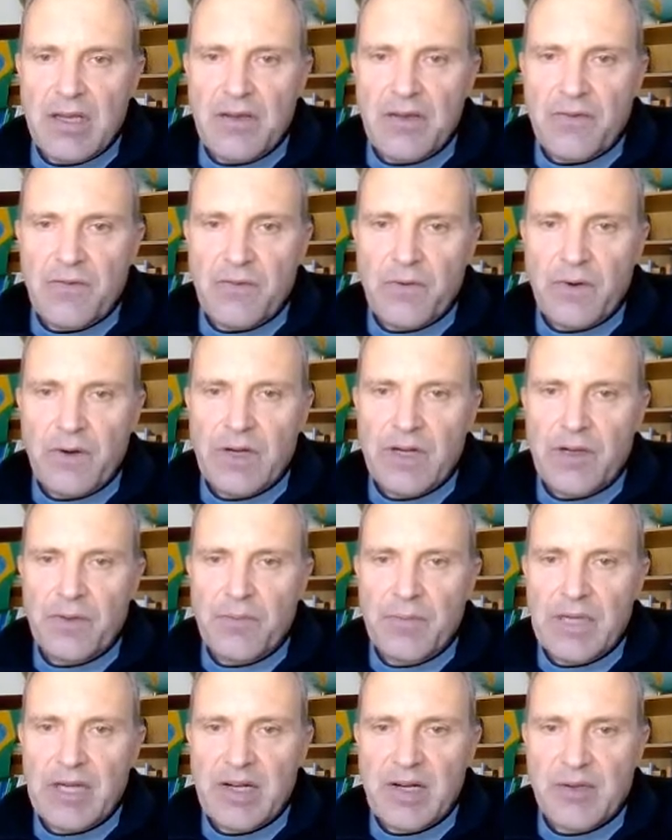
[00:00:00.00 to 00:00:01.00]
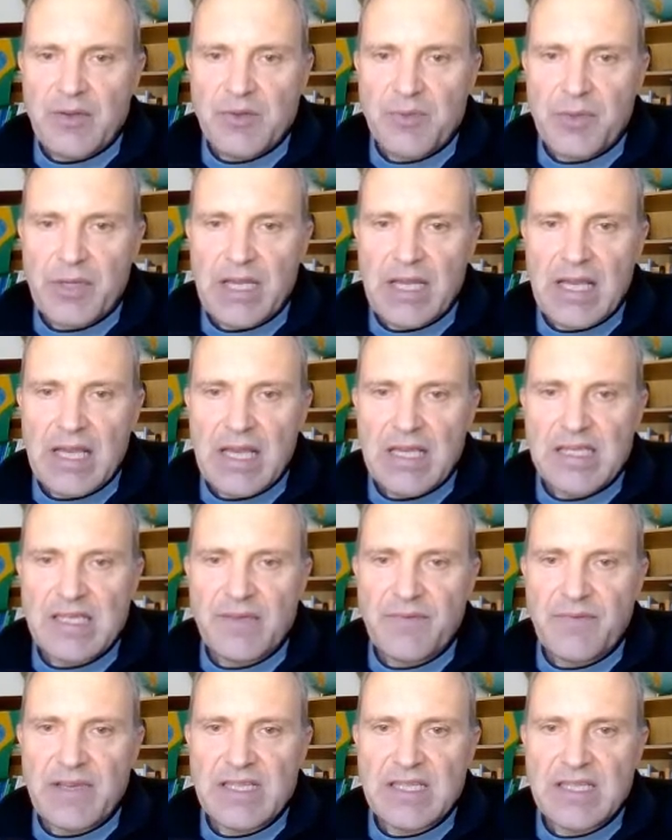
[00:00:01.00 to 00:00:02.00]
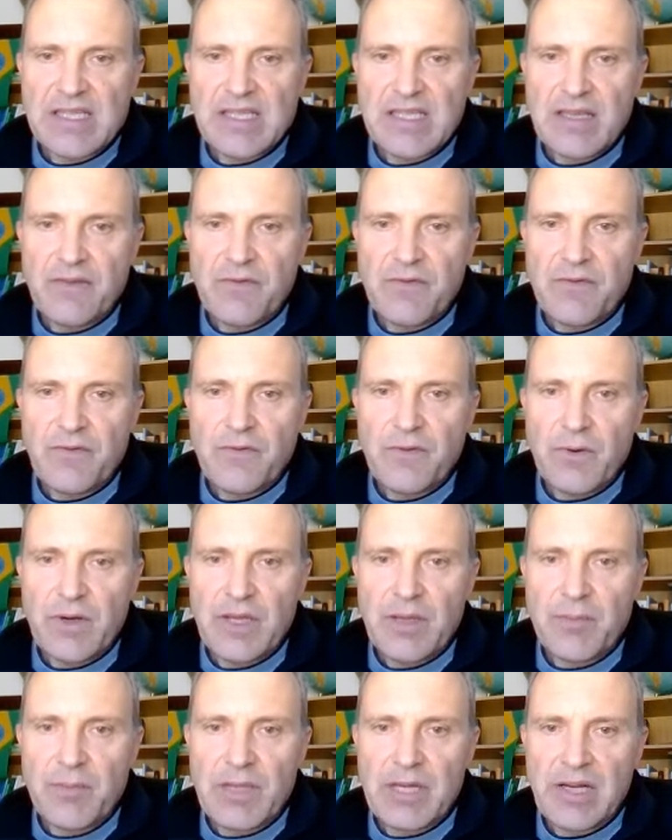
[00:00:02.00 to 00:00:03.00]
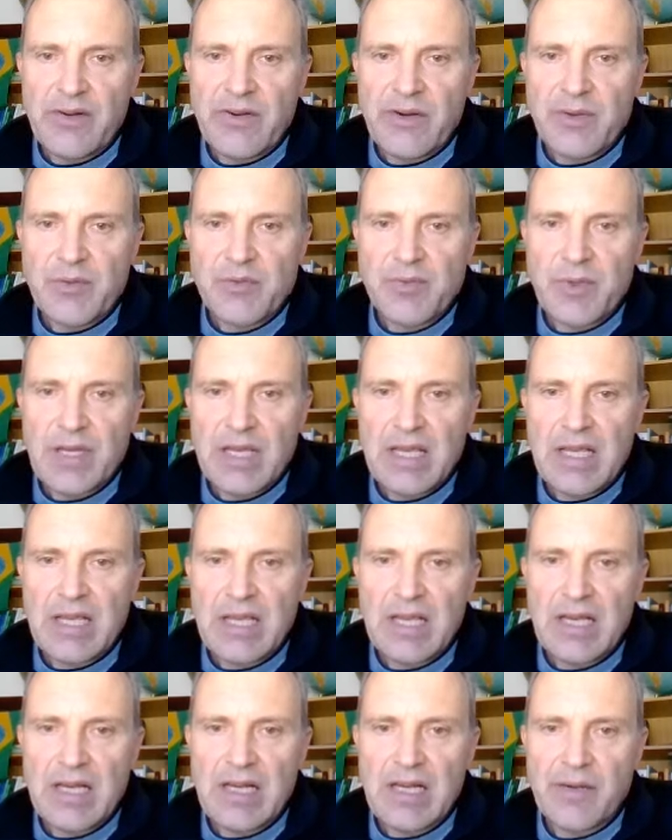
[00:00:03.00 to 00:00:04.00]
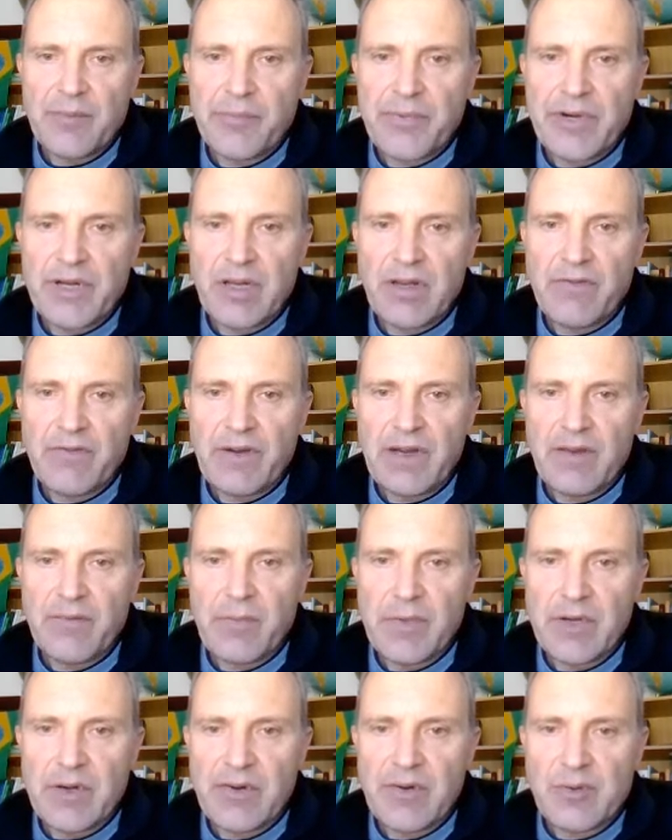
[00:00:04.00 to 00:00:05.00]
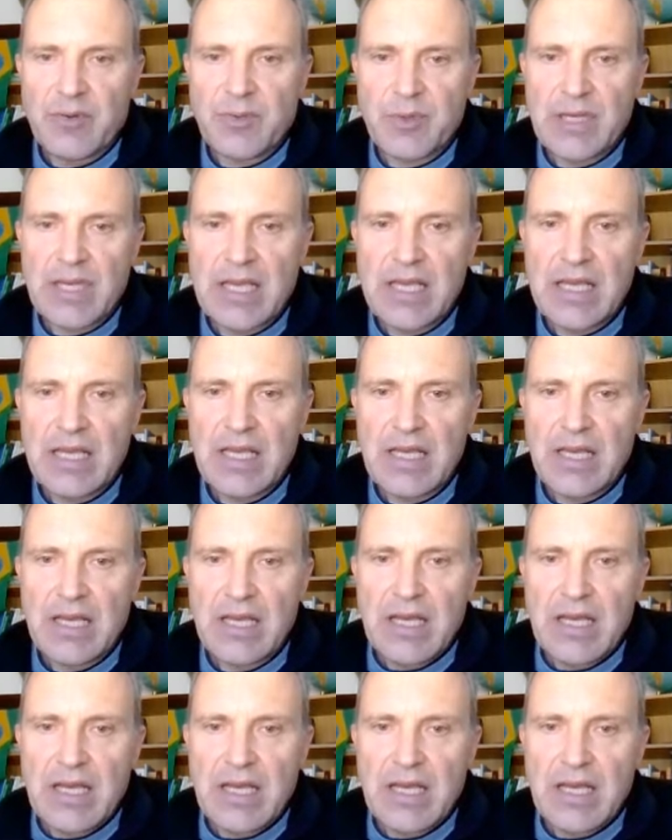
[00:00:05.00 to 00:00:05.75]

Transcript: 400 milligrams per day, simvastatin 40 milligrams per day, enalapril 5 milligrams per day,